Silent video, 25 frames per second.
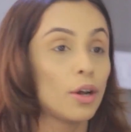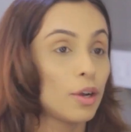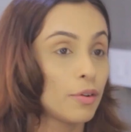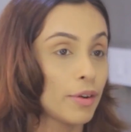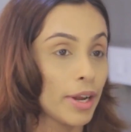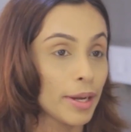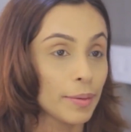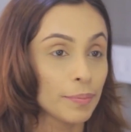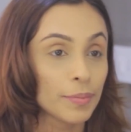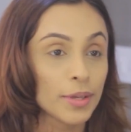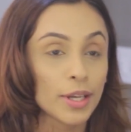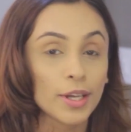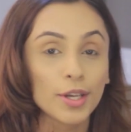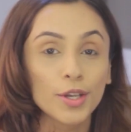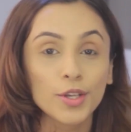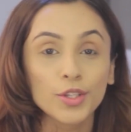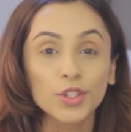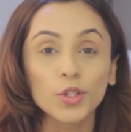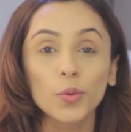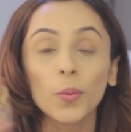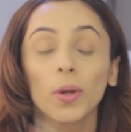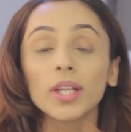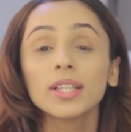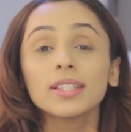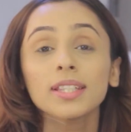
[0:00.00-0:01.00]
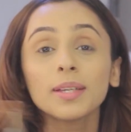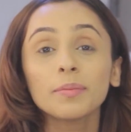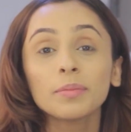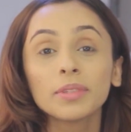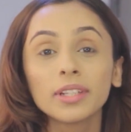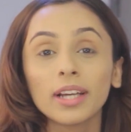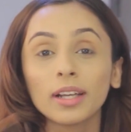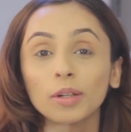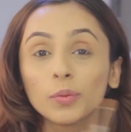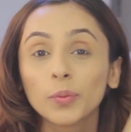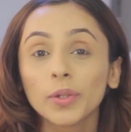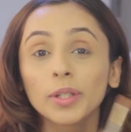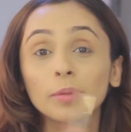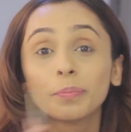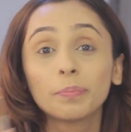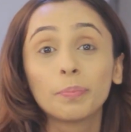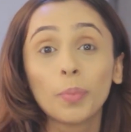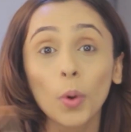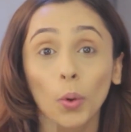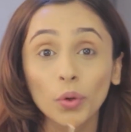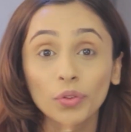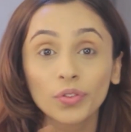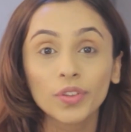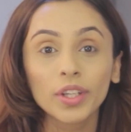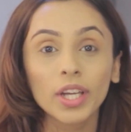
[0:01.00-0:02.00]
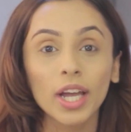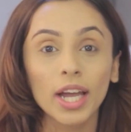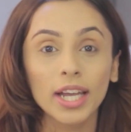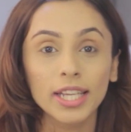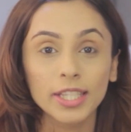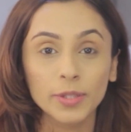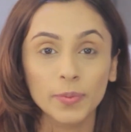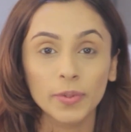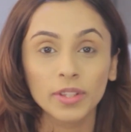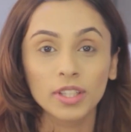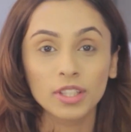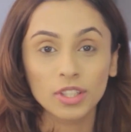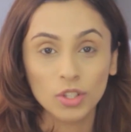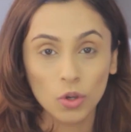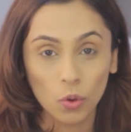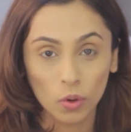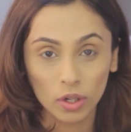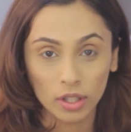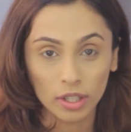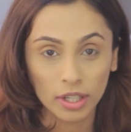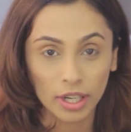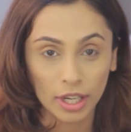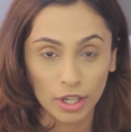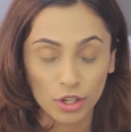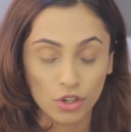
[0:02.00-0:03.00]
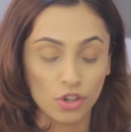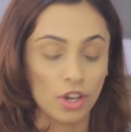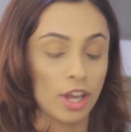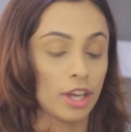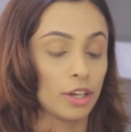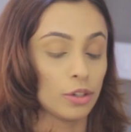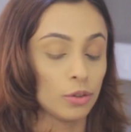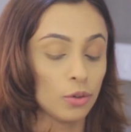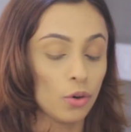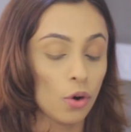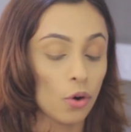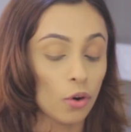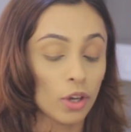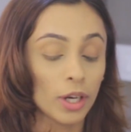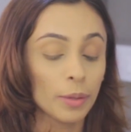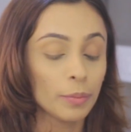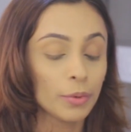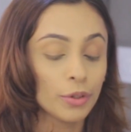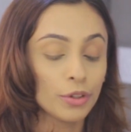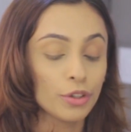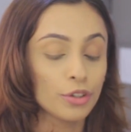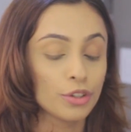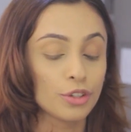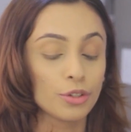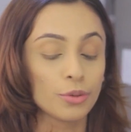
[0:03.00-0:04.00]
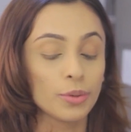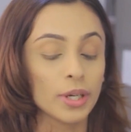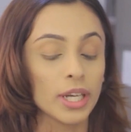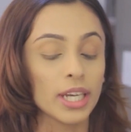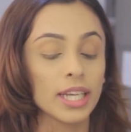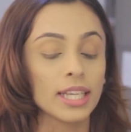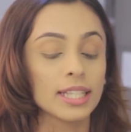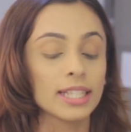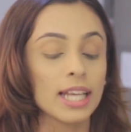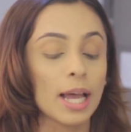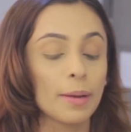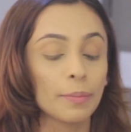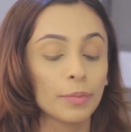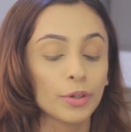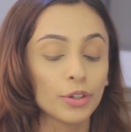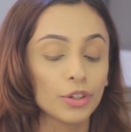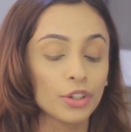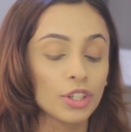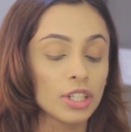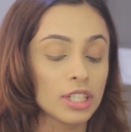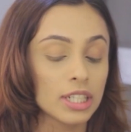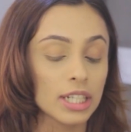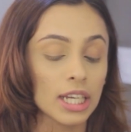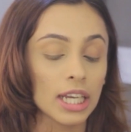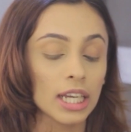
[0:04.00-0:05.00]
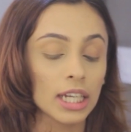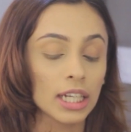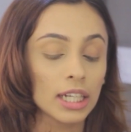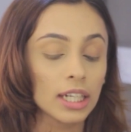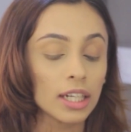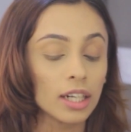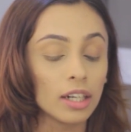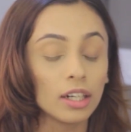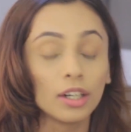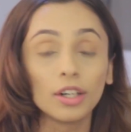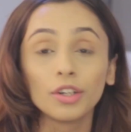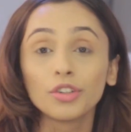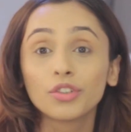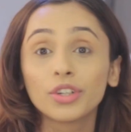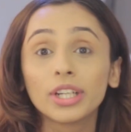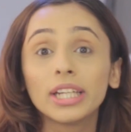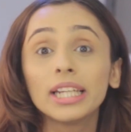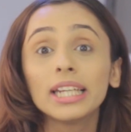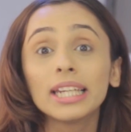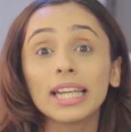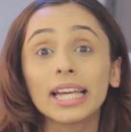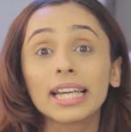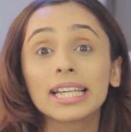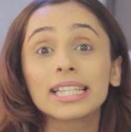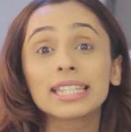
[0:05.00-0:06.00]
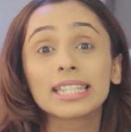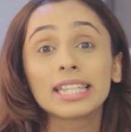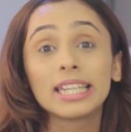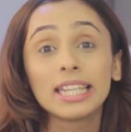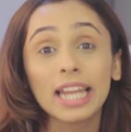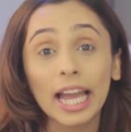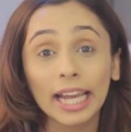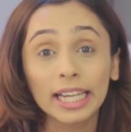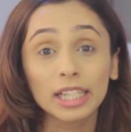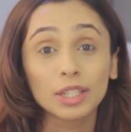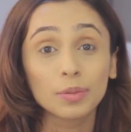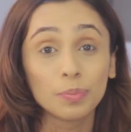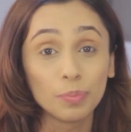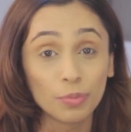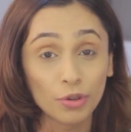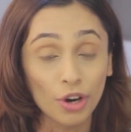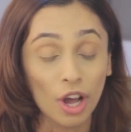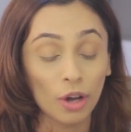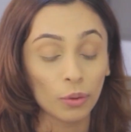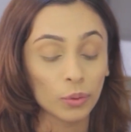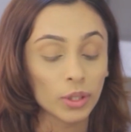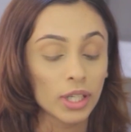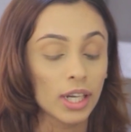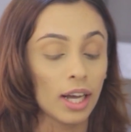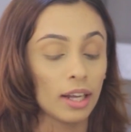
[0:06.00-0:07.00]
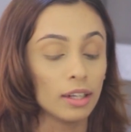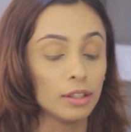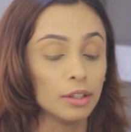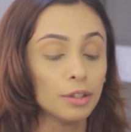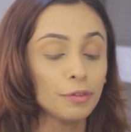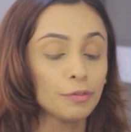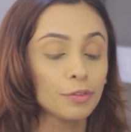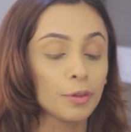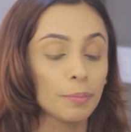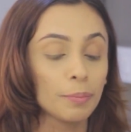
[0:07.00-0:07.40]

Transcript: Alright. So once I'm done with both the eyes with this golden eyeshadow, all I'm going to do is I'm going to take a really nice light brown color